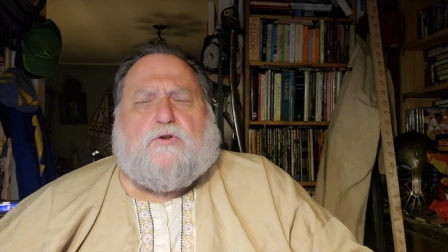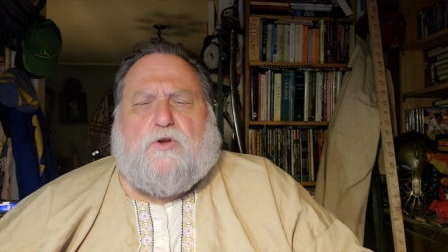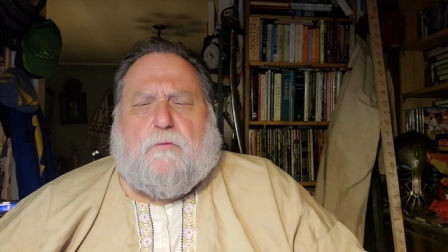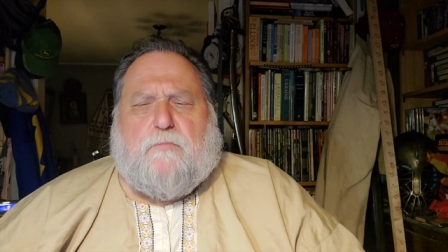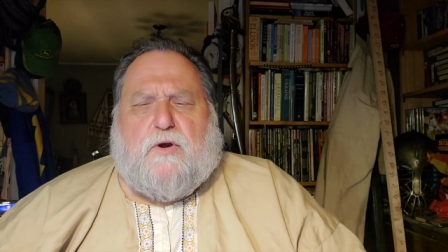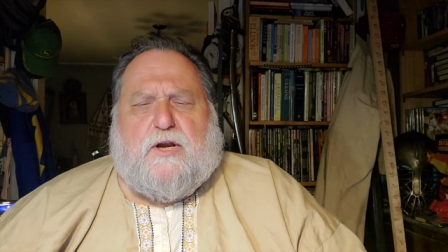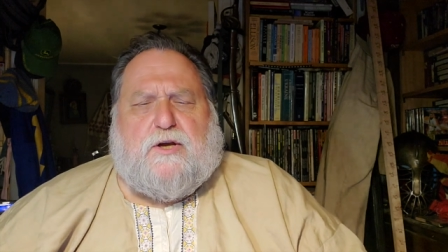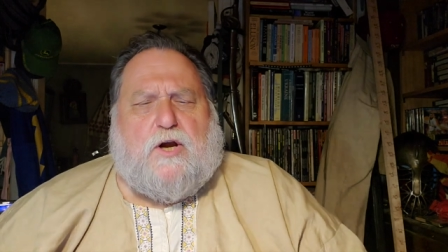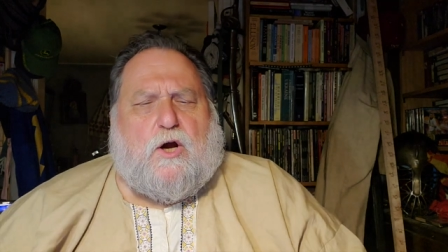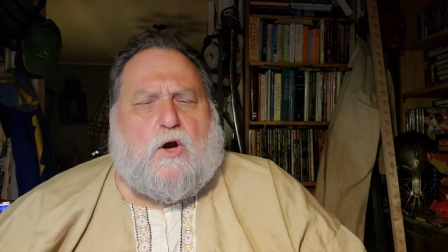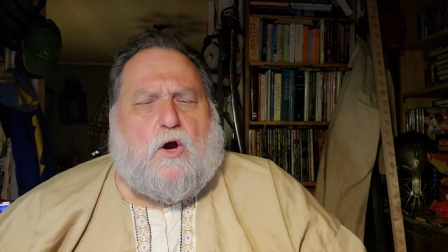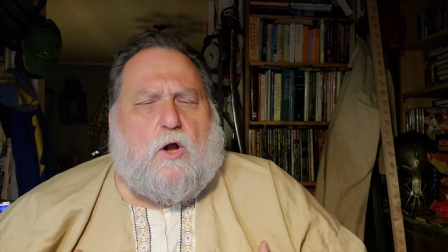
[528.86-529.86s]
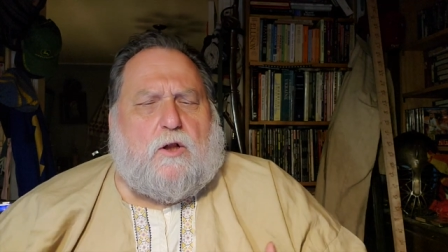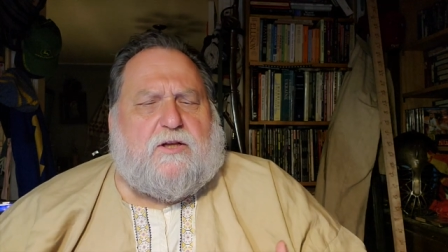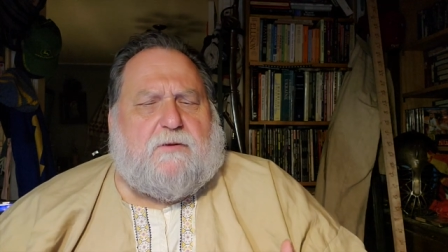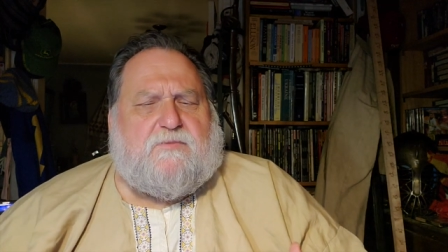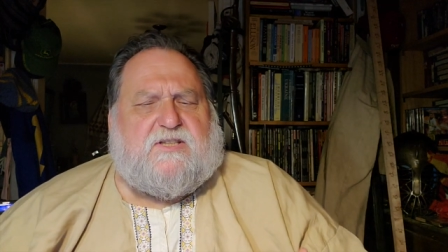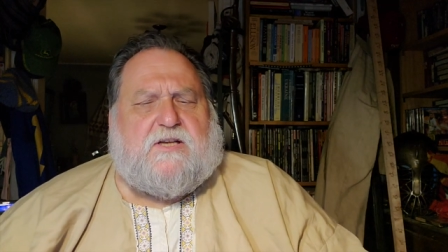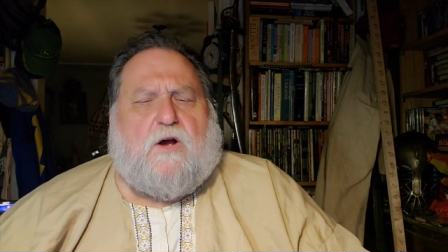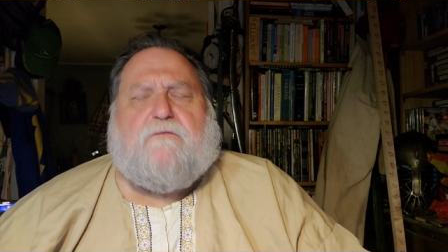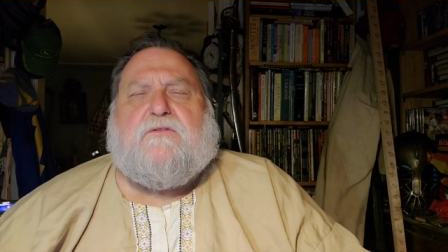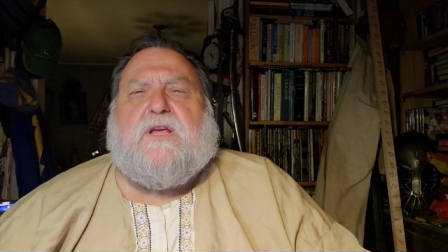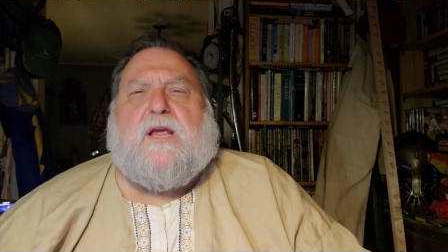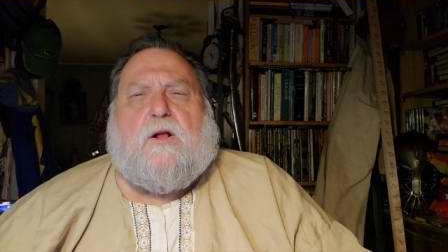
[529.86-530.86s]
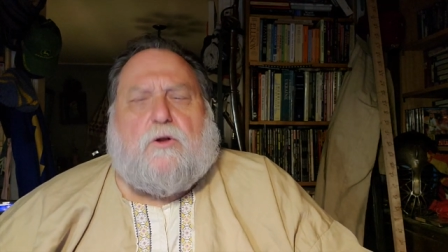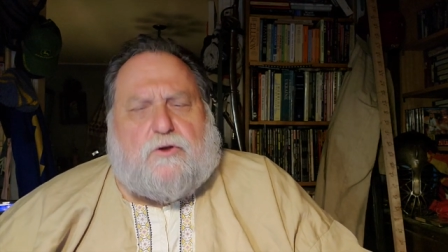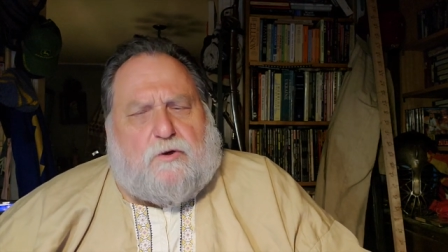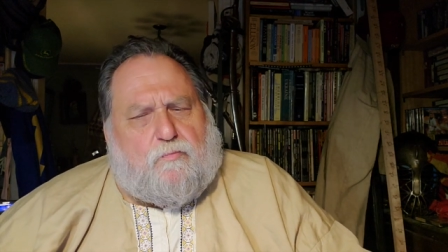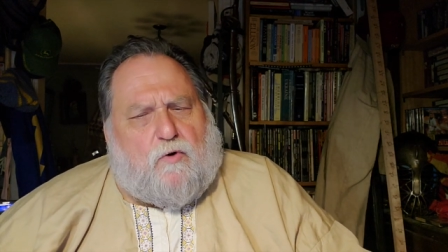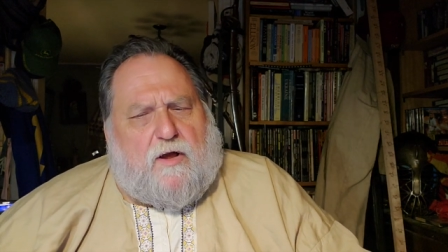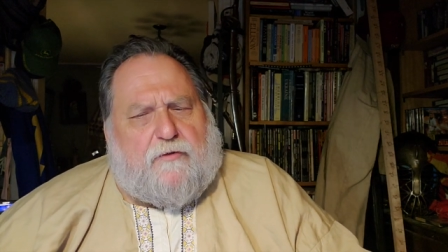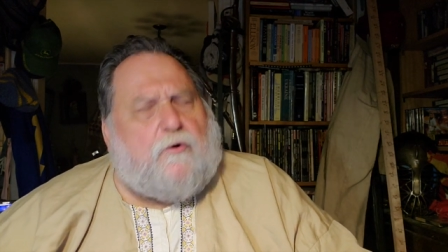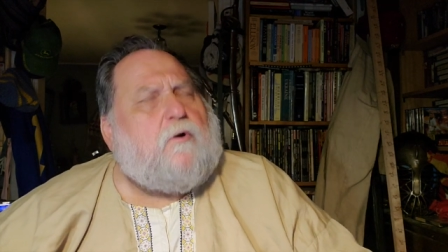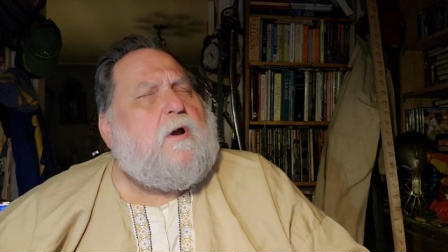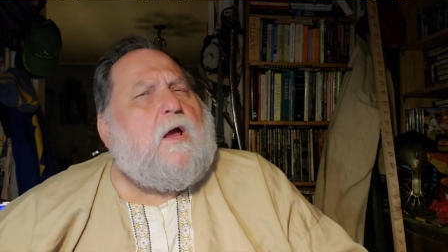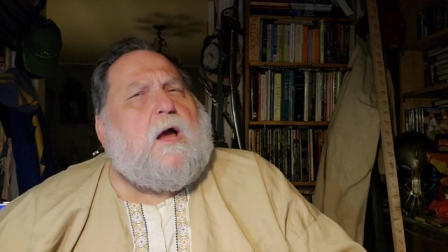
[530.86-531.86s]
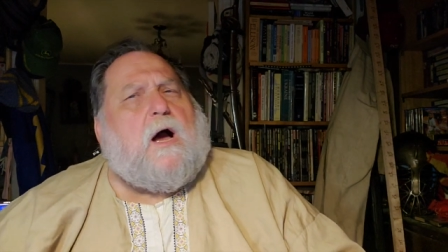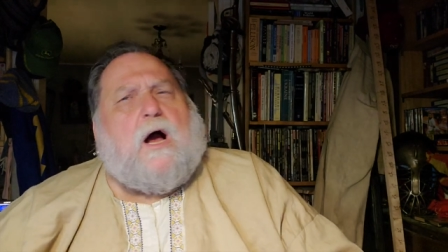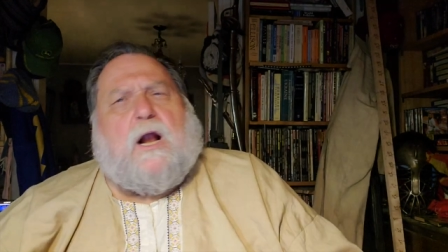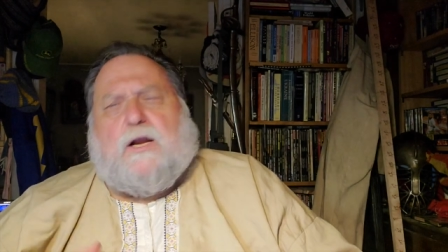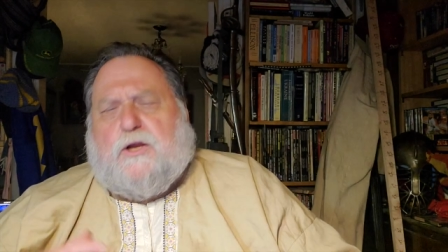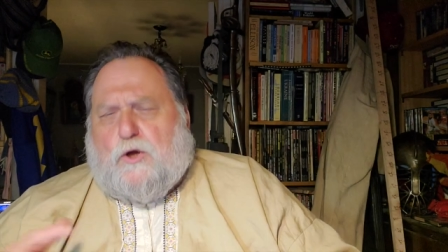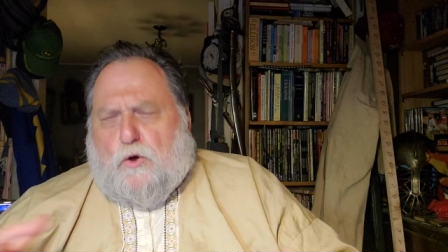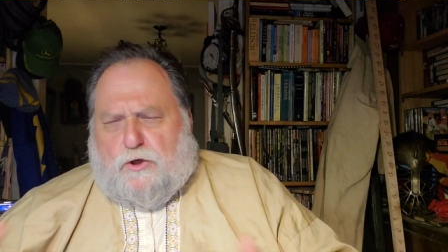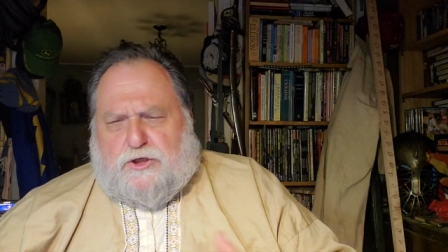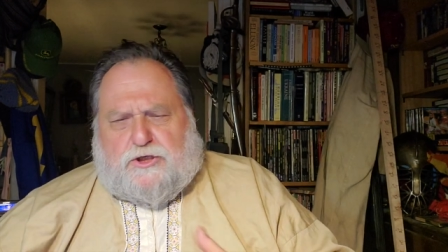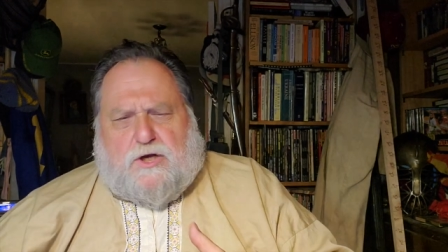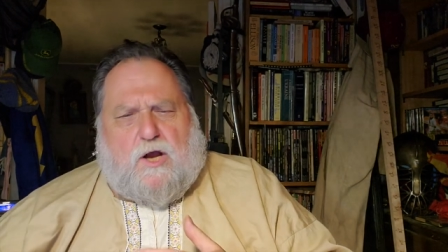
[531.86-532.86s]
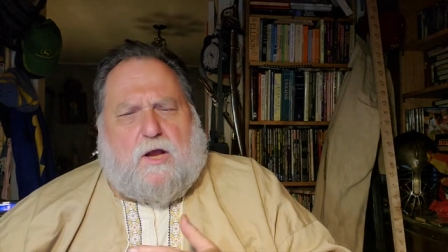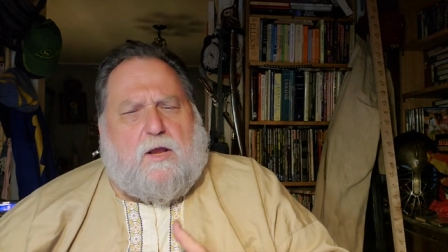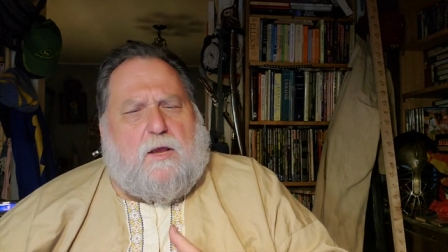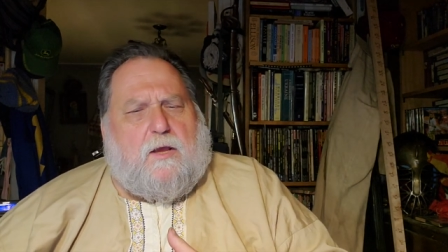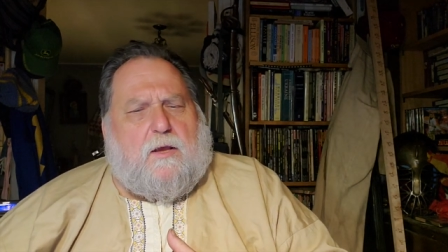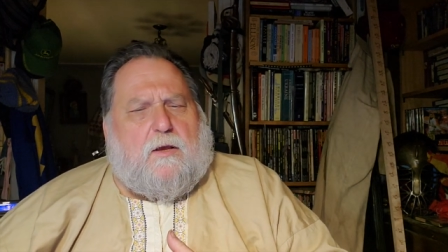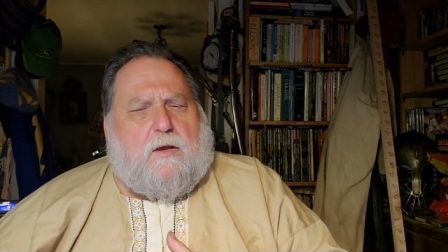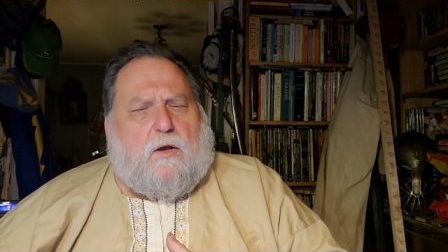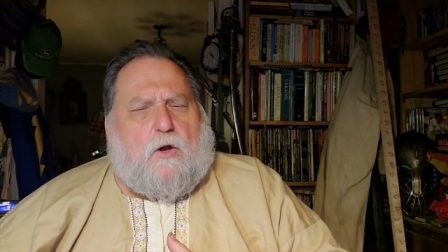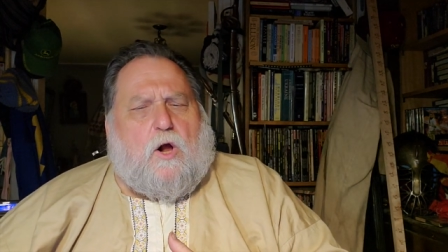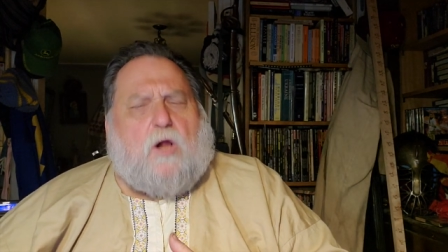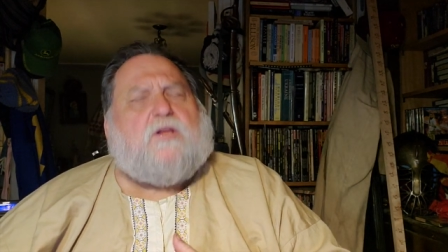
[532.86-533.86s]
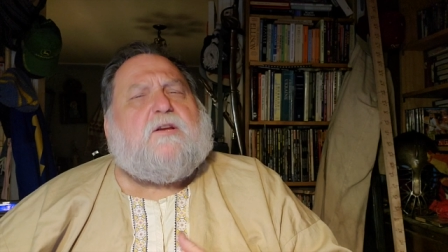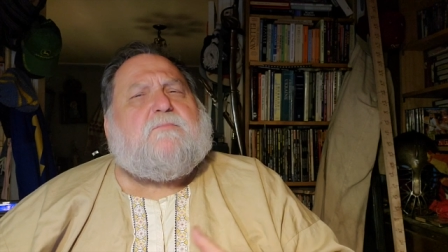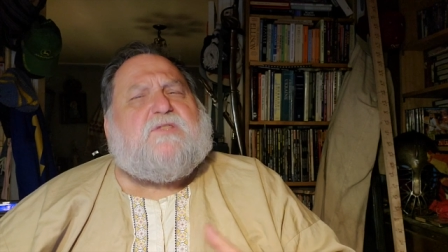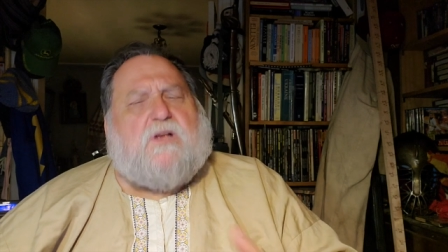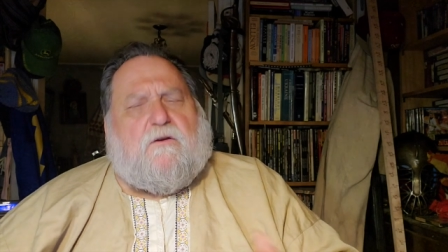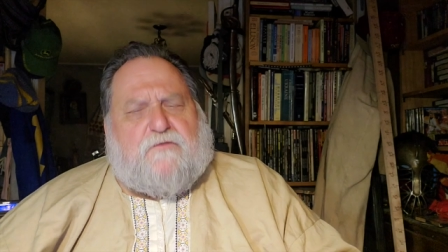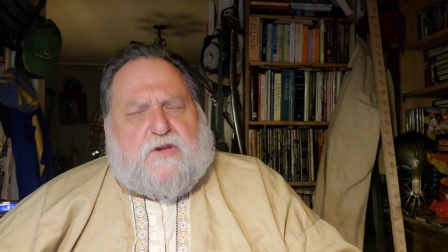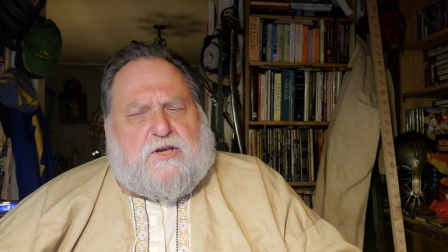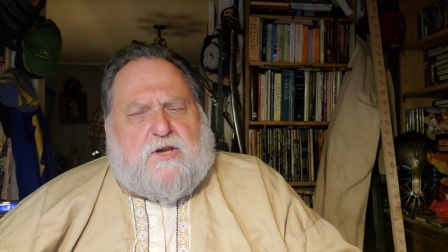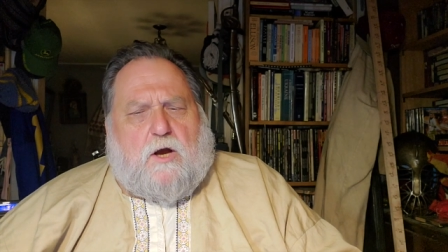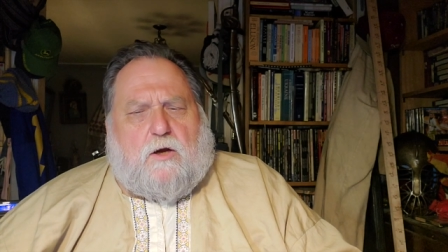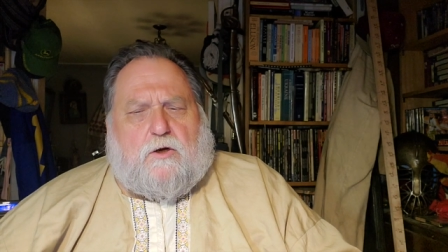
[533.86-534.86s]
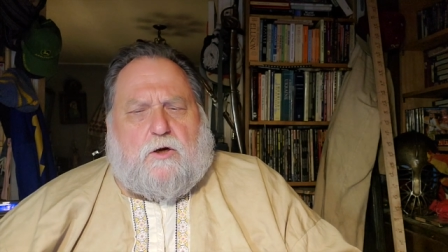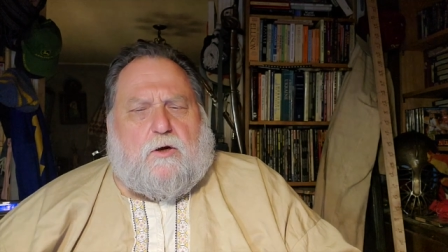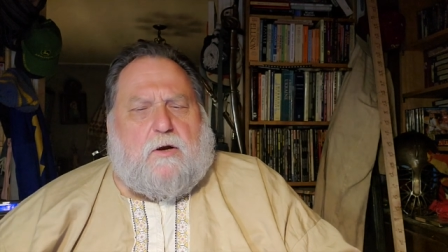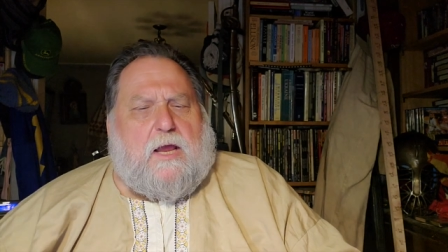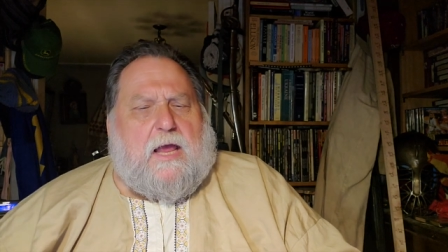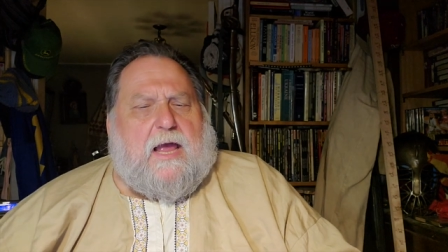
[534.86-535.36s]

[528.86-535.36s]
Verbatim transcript: Dobrynya called himself the elder brother, Alyosha called himself the younger,